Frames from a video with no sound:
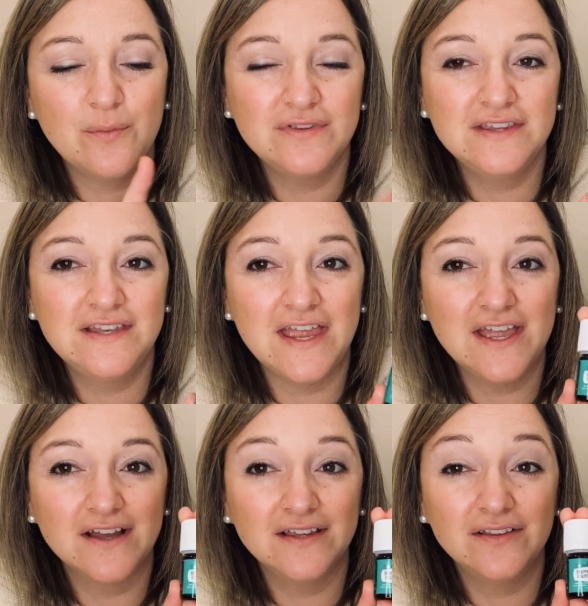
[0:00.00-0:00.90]
was the day
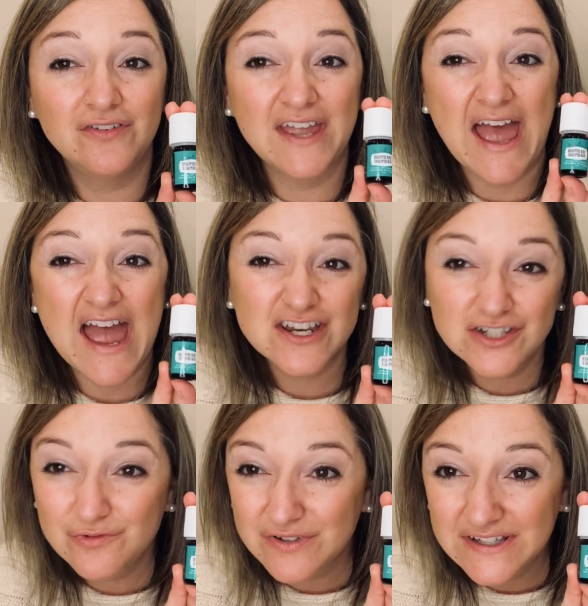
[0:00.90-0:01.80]
Young Living
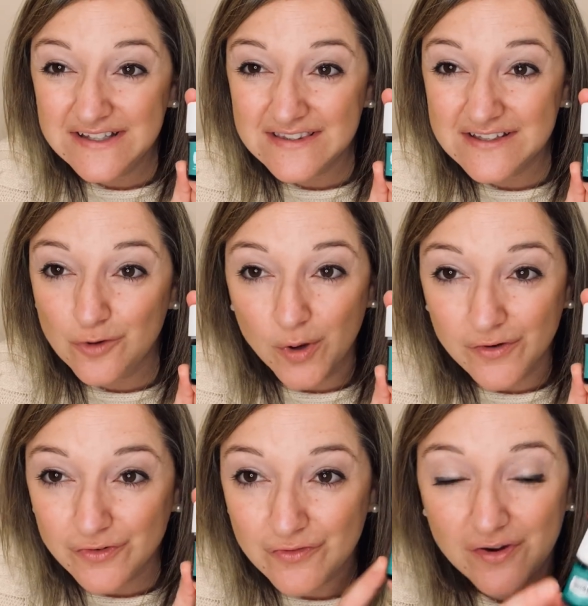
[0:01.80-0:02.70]
actually released this oil
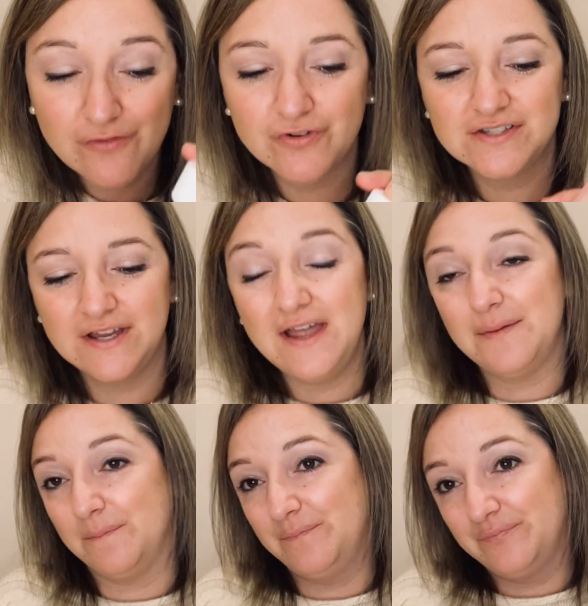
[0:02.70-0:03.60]
for the very first
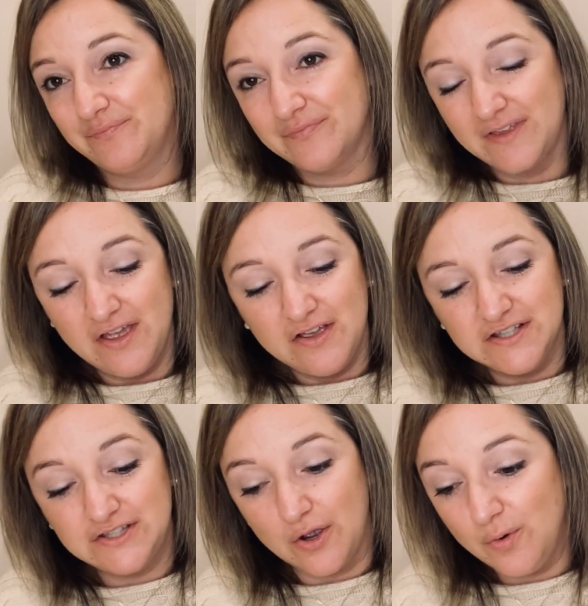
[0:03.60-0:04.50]
time.
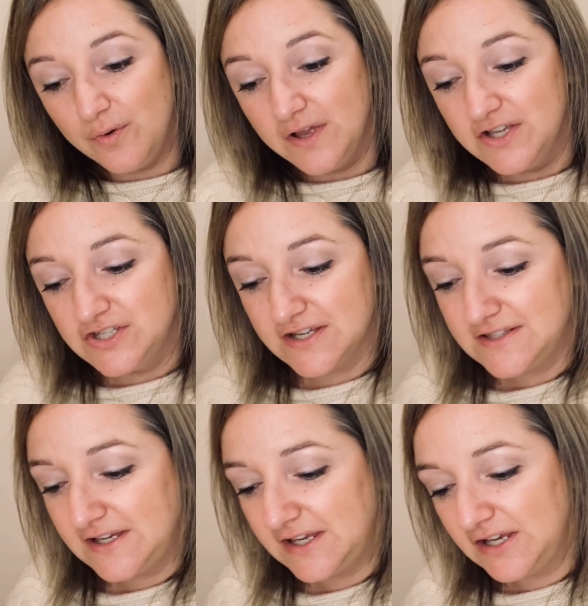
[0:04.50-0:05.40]
So just
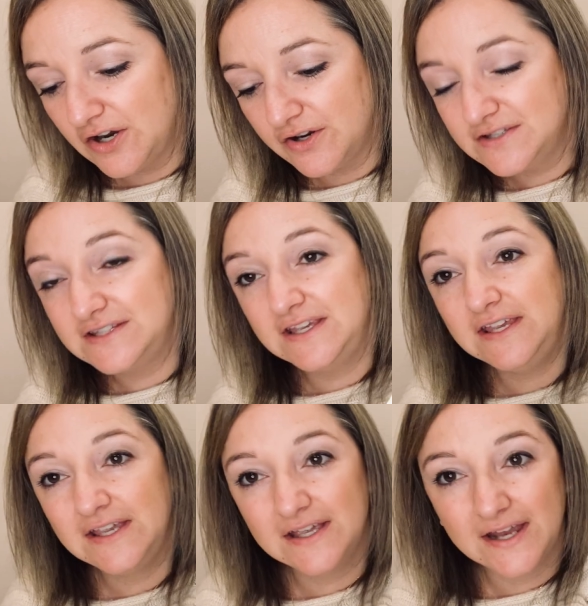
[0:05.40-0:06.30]
like in
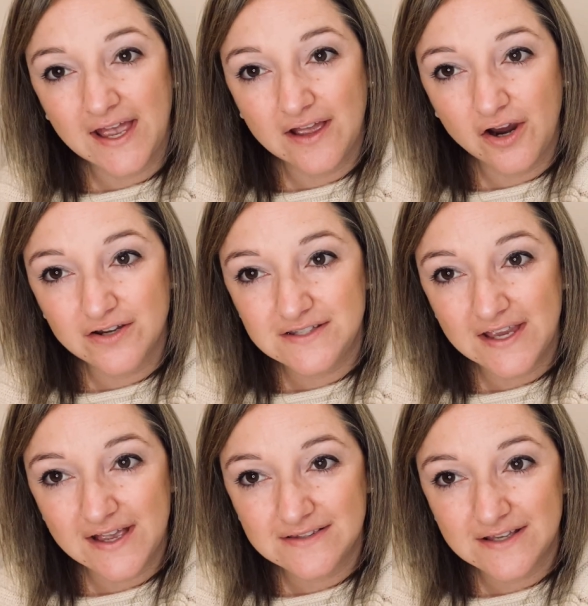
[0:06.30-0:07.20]
RC, RC
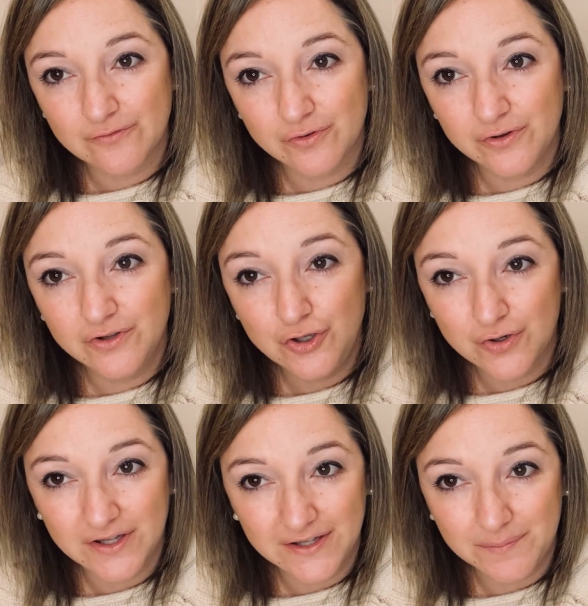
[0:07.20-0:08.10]
has several
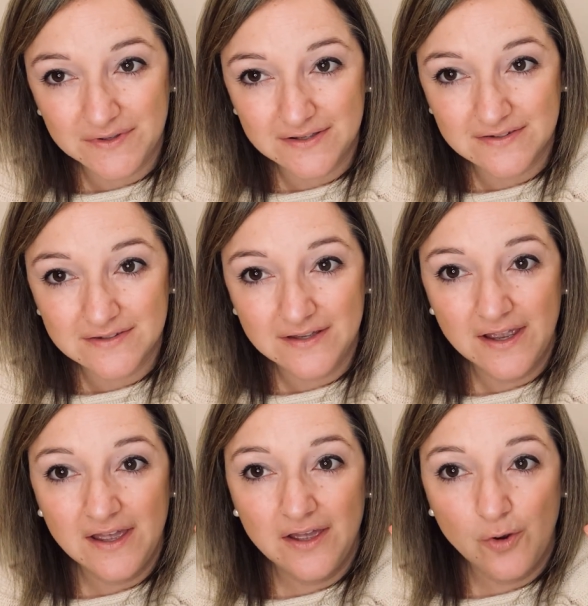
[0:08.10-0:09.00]
eucalyptus
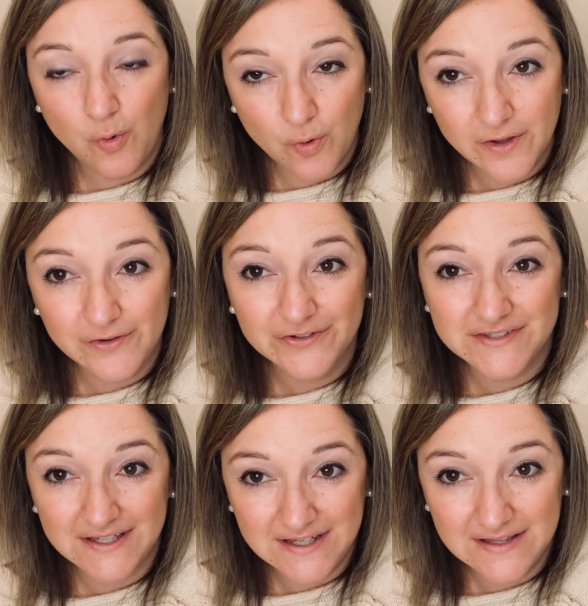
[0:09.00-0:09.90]
oils
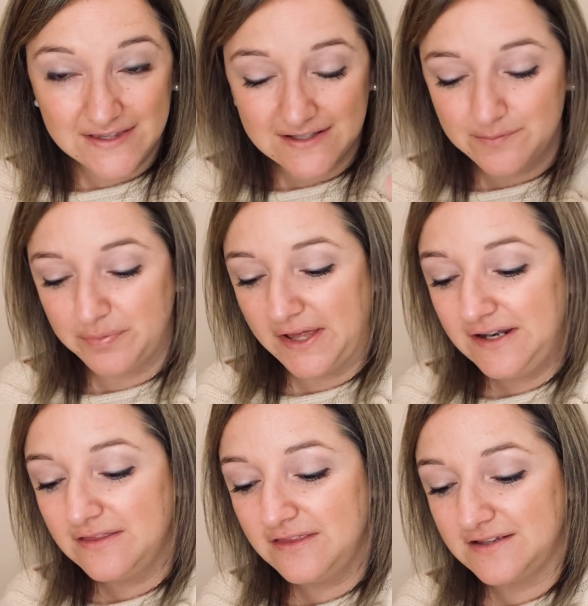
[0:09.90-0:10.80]
in this
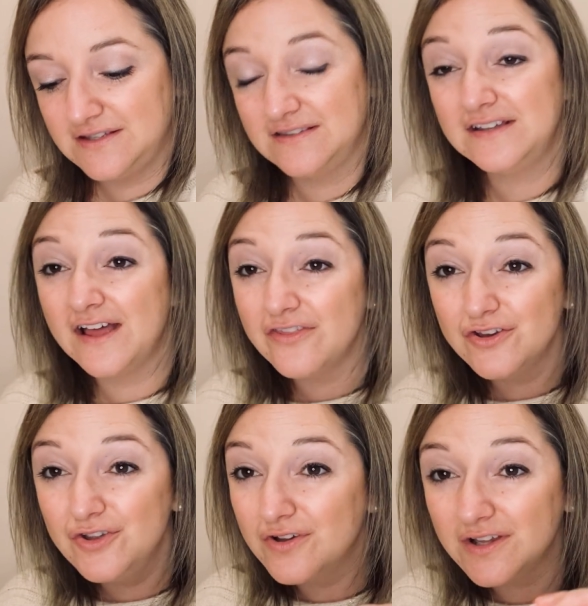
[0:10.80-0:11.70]
blend. This is another
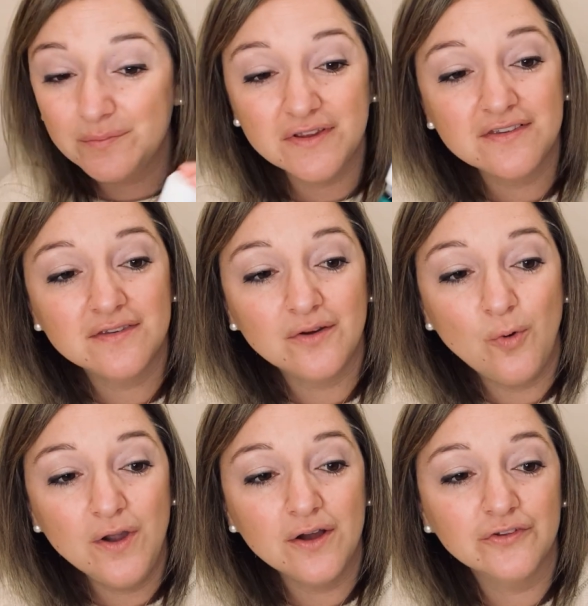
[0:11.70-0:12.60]
eucalyptus
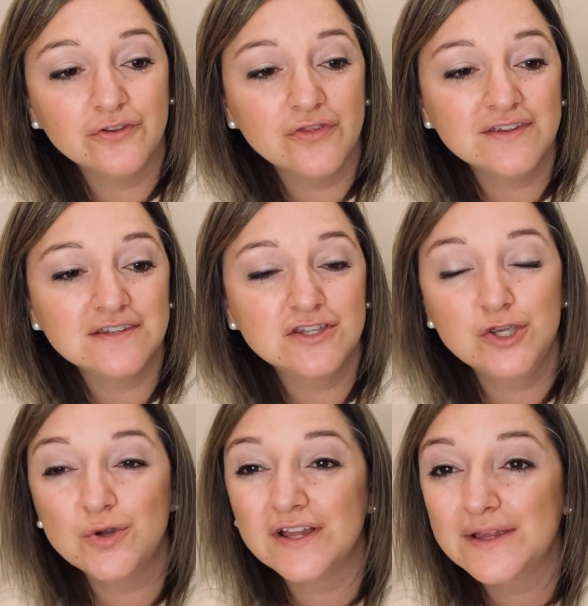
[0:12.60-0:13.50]
oil. So this is
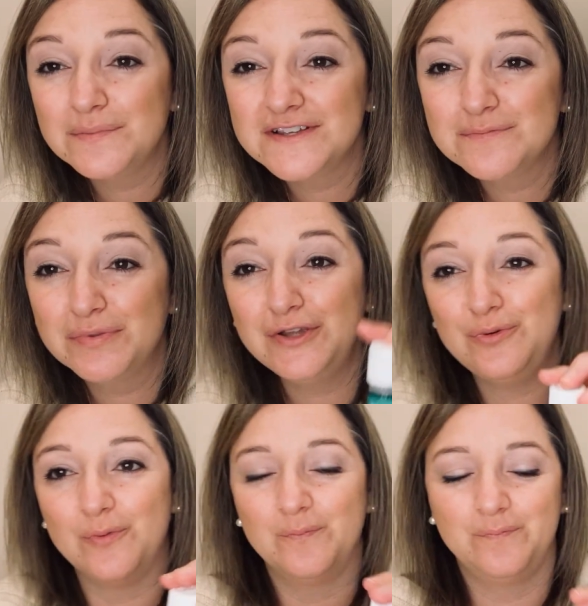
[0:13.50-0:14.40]
Eucalyptus Blue.